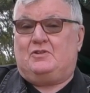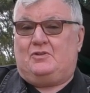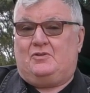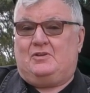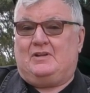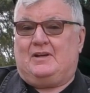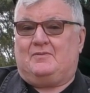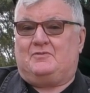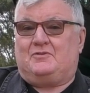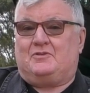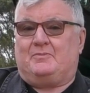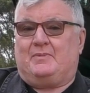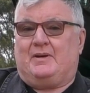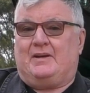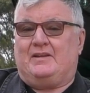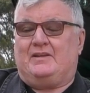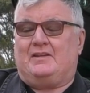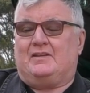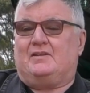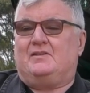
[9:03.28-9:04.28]
you'd have to
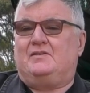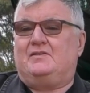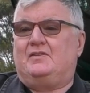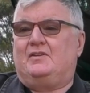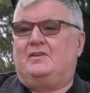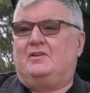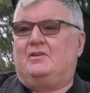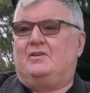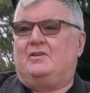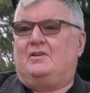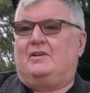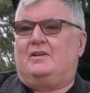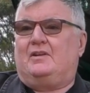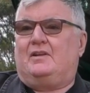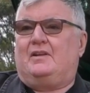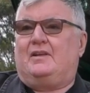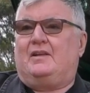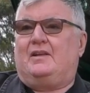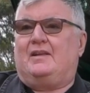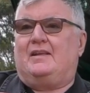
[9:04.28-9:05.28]
make is
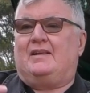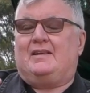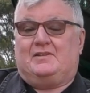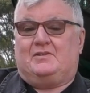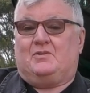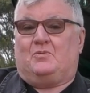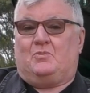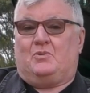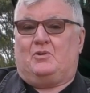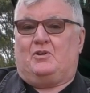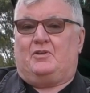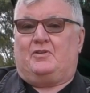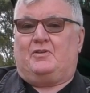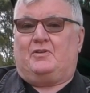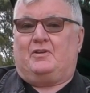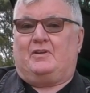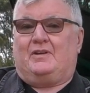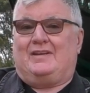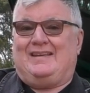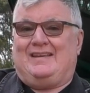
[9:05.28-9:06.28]
it worth
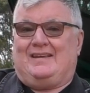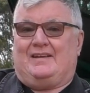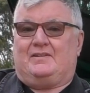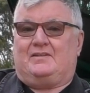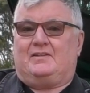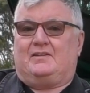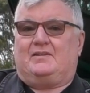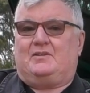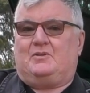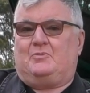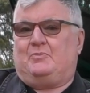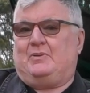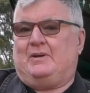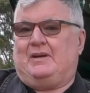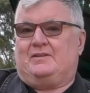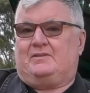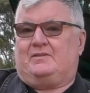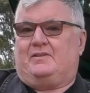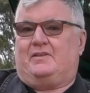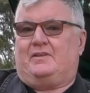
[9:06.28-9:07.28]
it
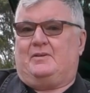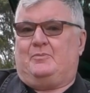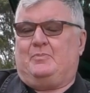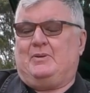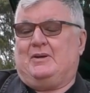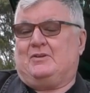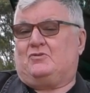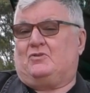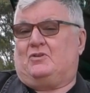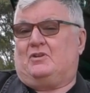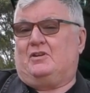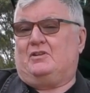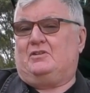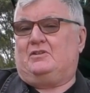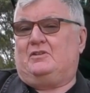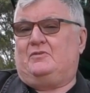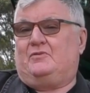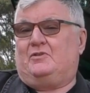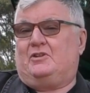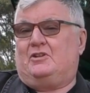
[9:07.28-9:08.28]
compared to the
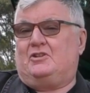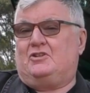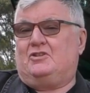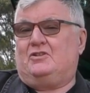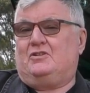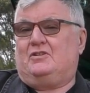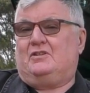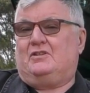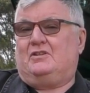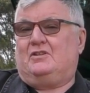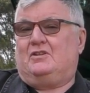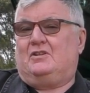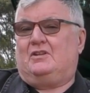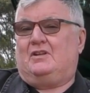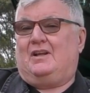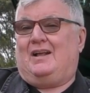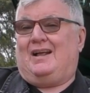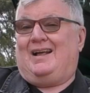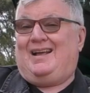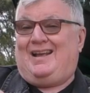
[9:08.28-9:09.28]
petrol-only version?
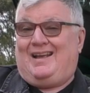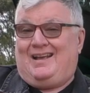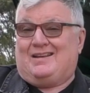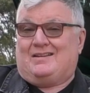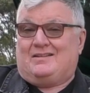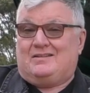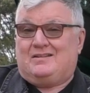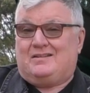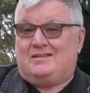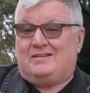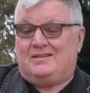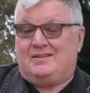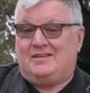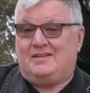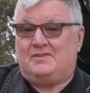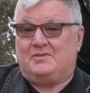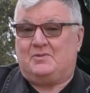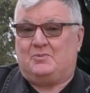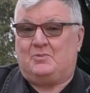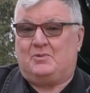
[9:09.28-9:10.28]
And
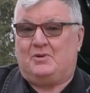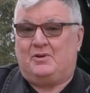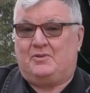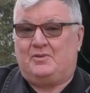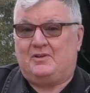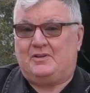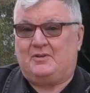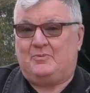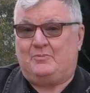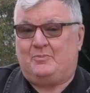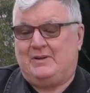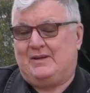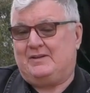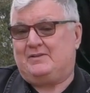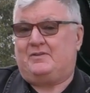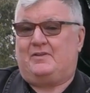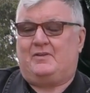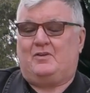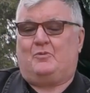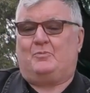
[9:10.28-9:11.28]
is it worth it compared
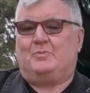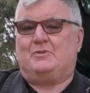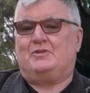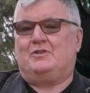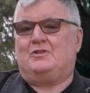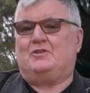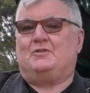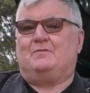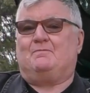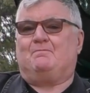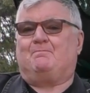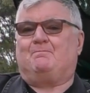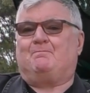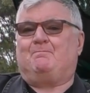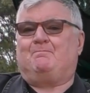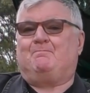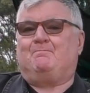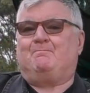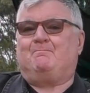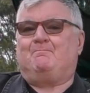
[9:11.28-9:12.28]
to the opposition?
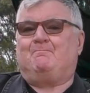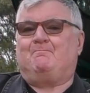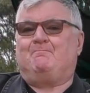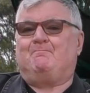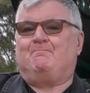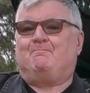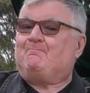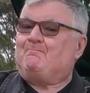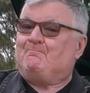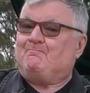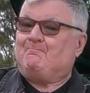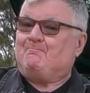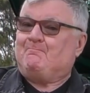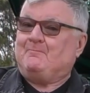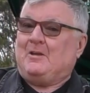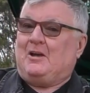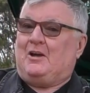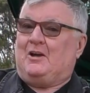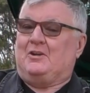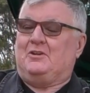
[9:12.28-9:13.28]

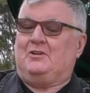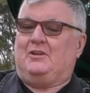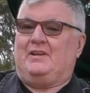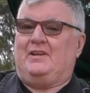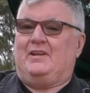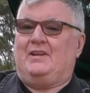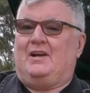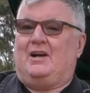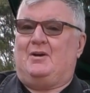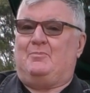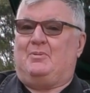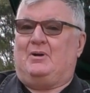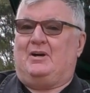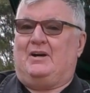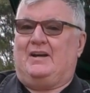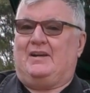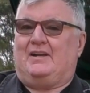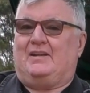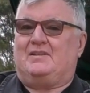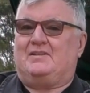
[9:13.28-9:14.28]
Only a
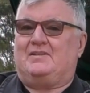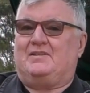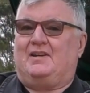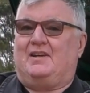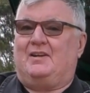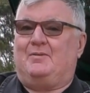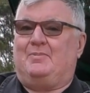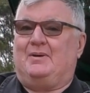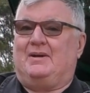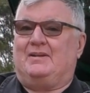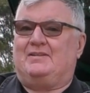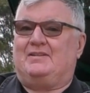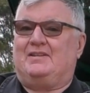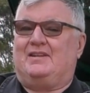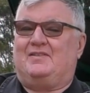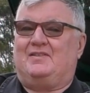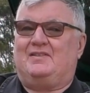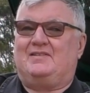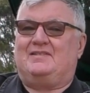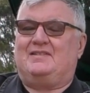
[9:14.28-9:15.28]
buyer can say, but
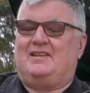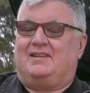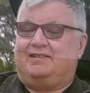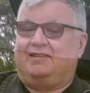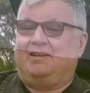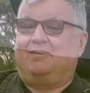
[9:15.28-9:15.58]
this does